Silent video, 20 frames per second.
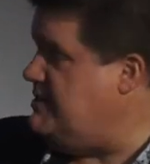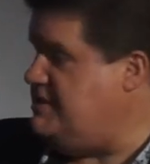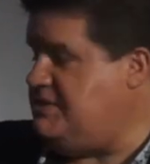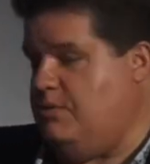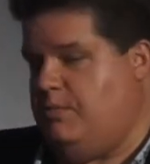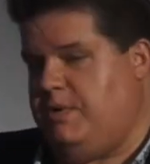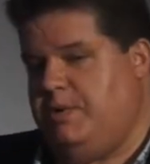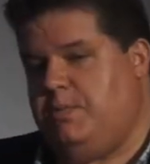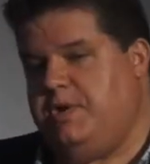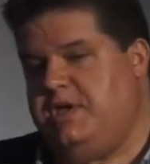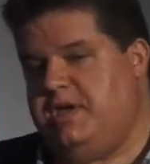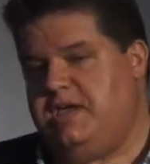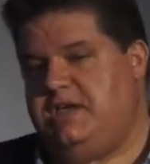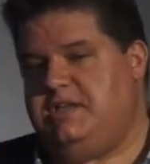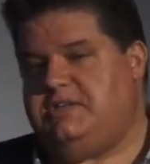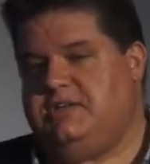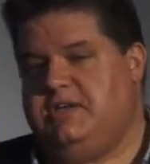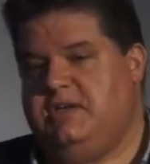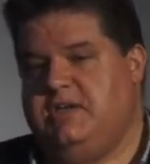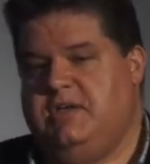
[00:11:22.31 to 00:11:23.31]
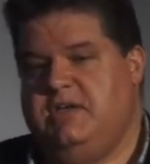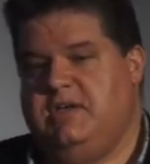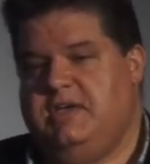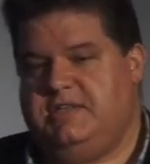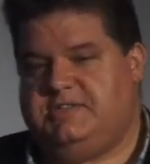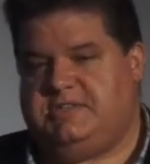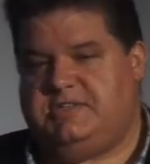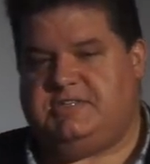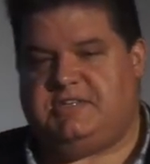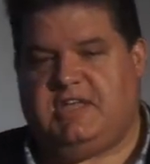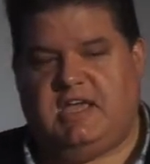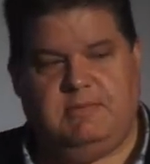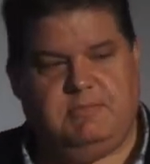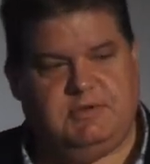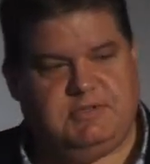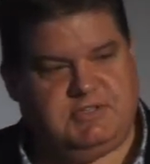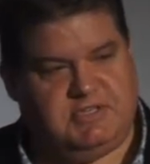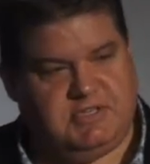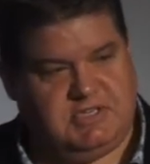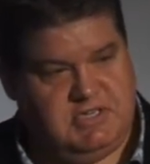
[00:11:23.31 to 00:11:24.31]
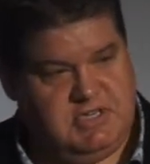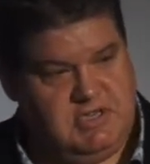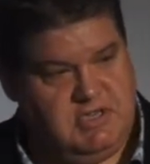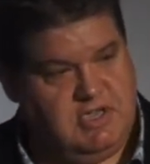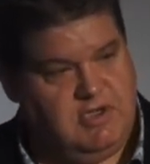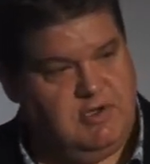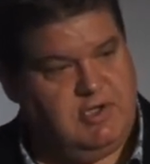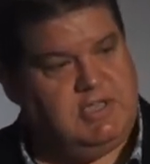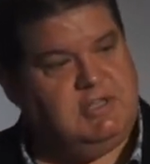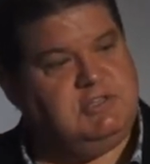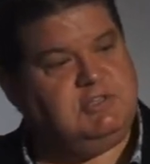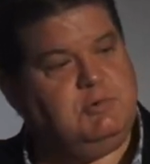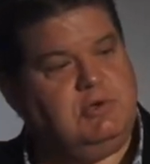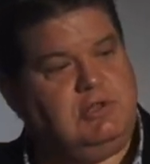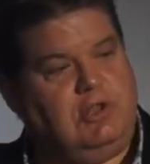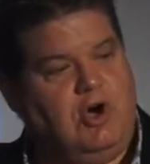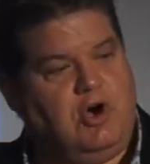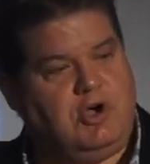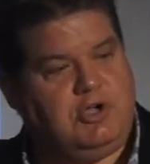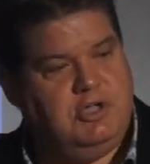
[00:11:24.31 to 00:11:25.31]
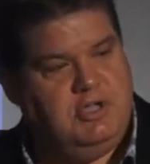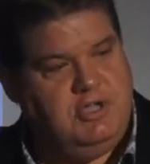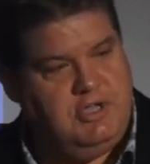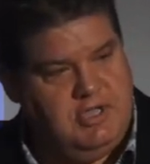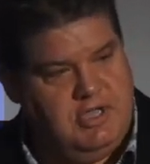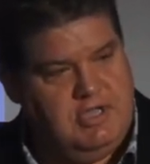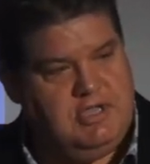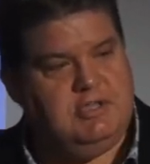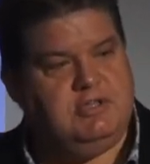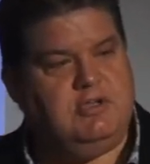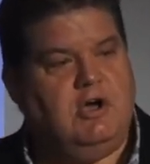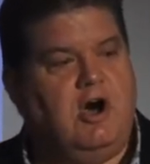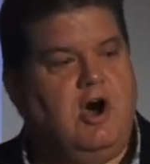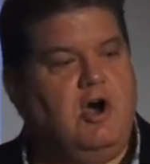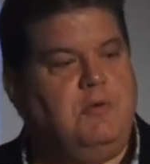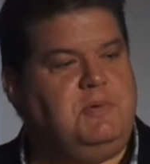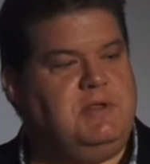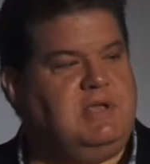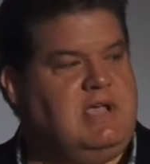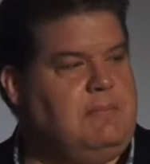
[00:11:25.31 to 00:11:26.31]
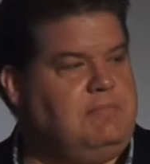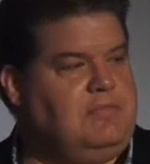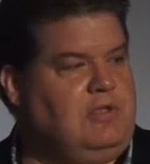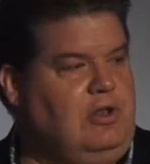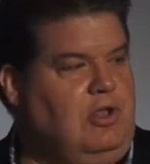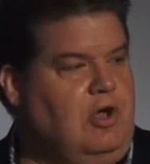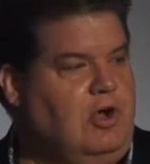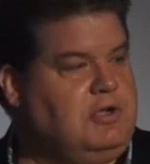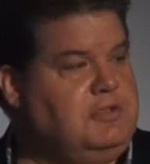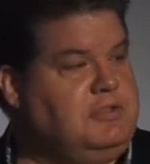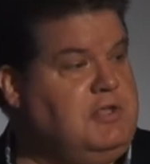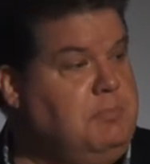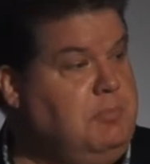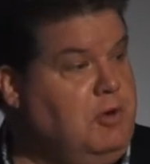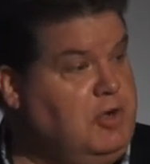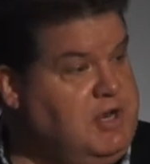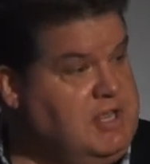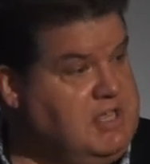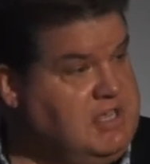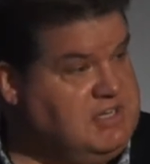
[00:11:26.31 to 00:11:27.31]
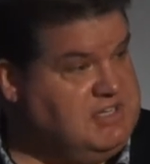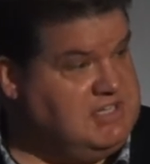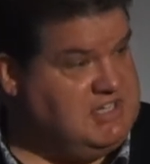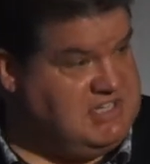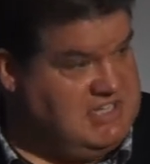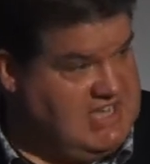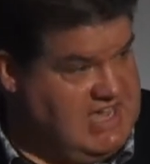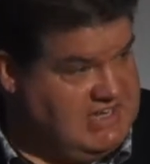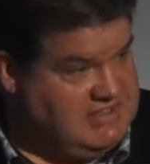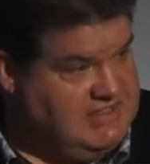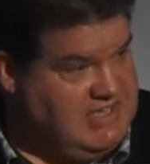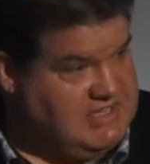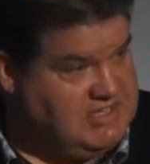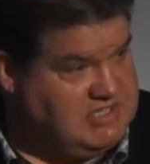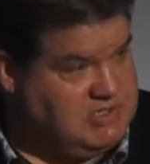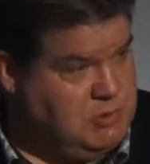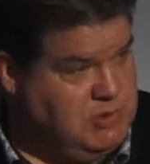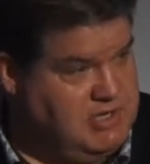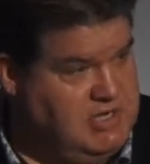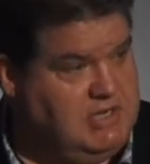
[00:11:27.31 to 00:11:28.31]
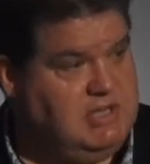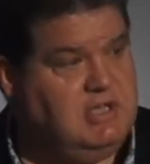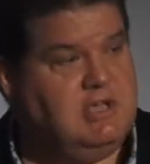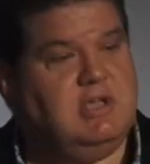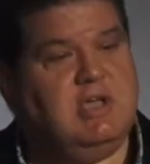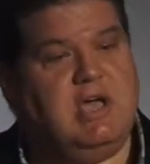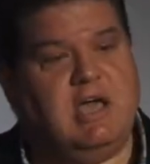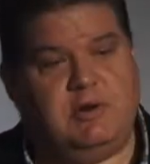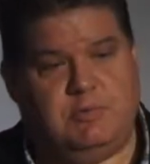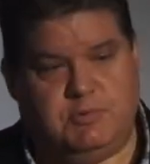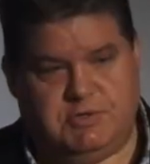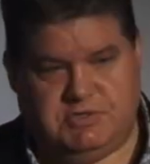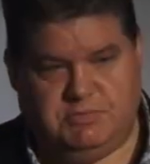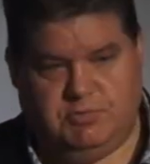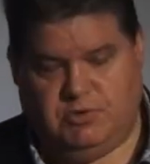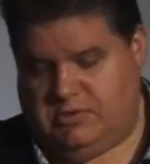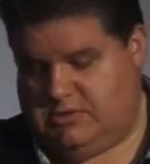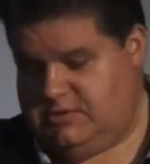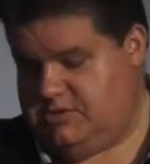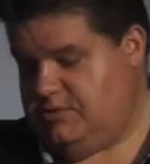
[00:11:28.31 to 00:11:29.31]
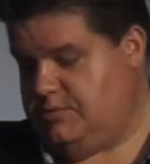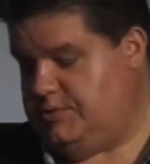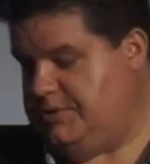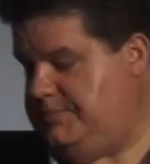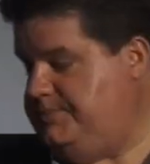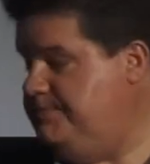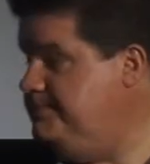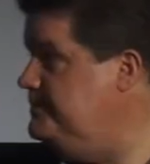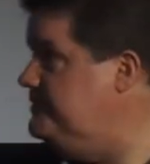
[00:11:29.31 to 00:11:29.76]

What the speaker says: So when we eat, it's the same as the key going into a lock, opening up the lock, and the body can detect that sweet and respond to it.